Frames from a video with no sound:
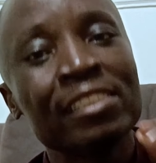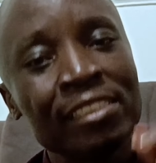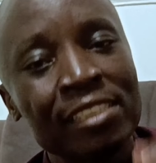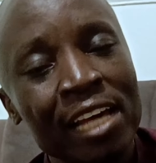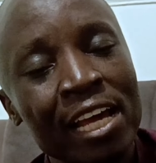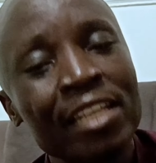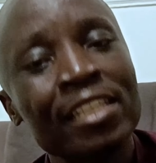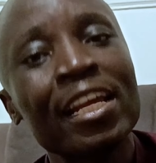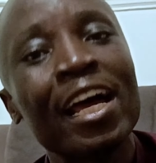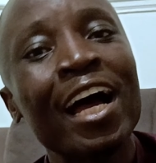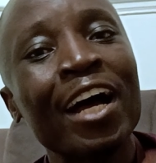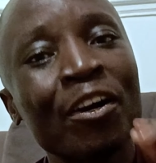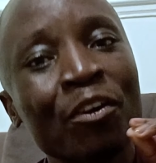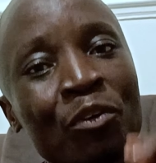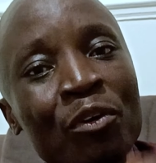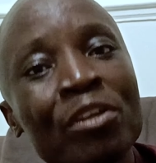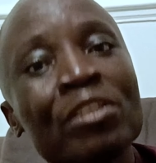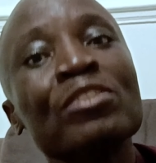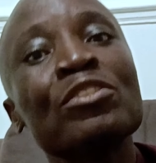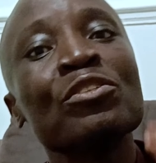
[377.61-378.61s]
that are
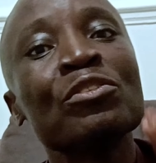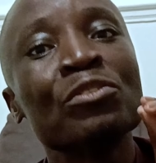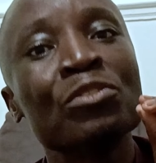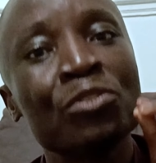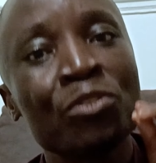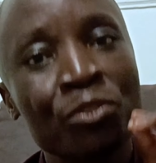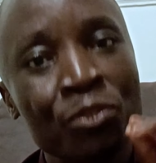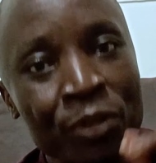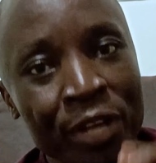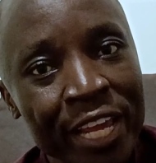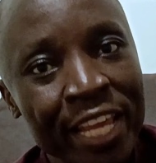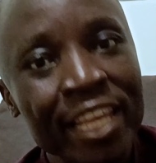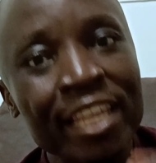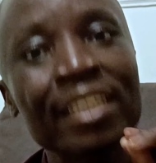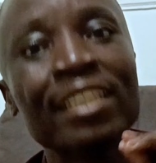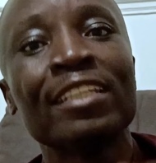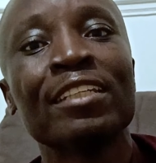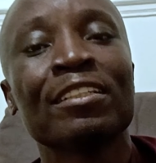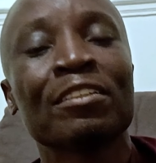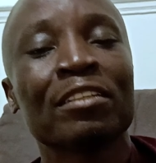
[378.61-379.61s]
going to
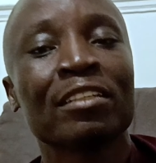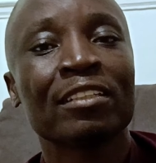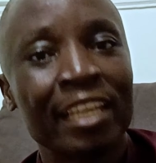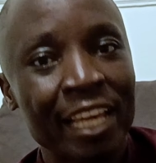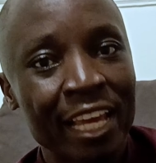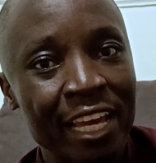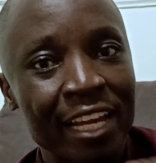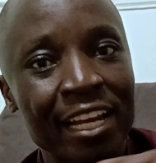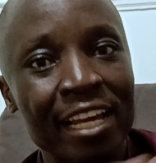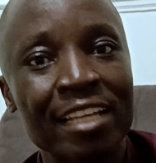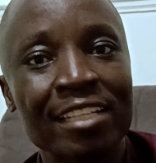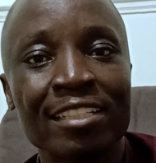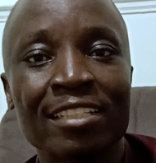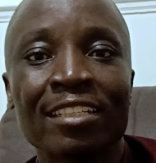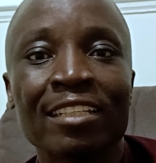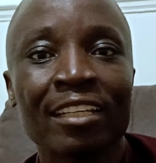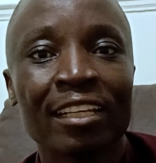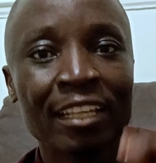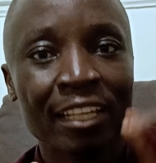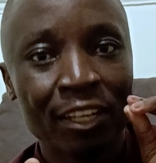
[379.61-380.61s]
train
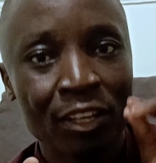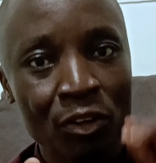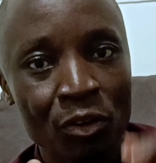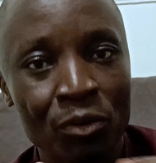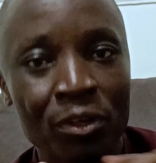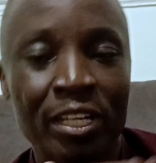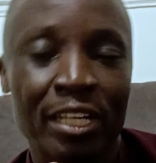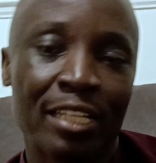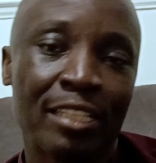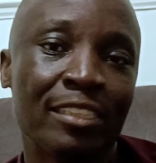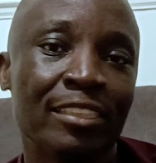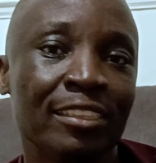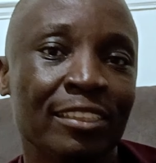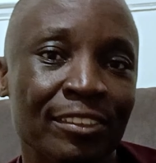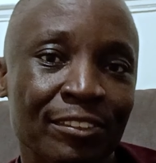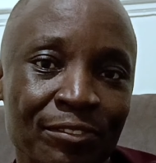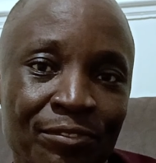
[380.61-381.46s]
carers locally.